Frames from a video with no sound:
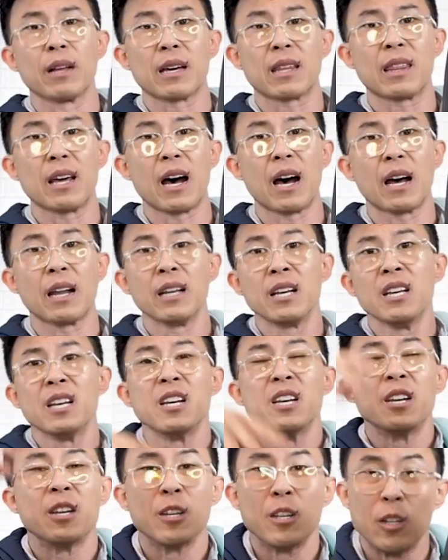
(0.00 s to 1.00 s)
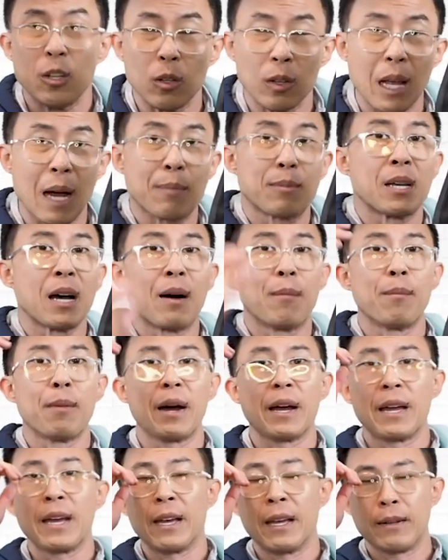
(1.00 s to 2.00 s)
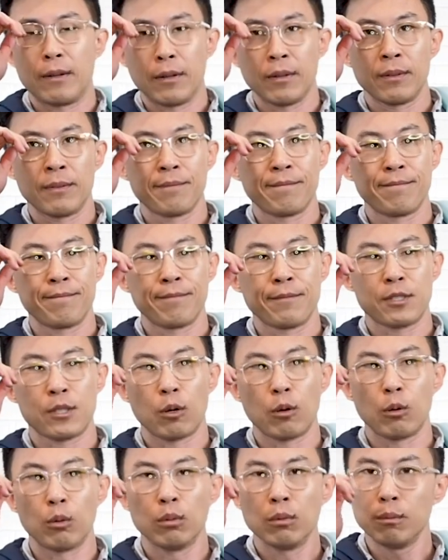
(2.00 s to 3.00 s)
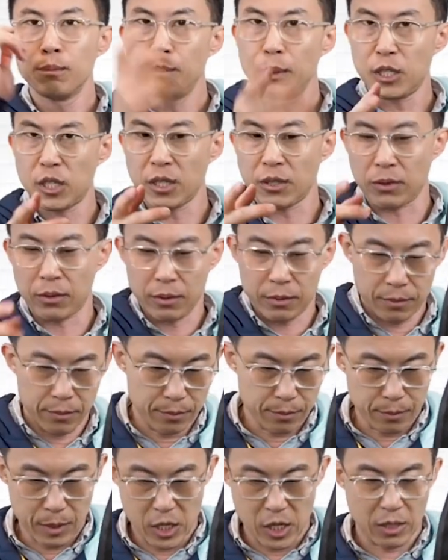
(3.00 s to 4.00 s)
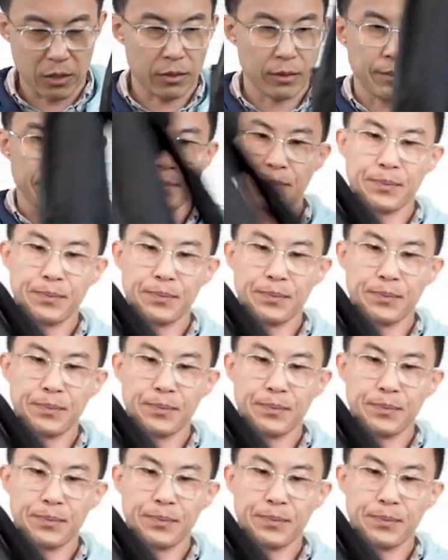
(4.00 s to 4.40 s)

like that, your laptop might hit. So be gentle, be gentle.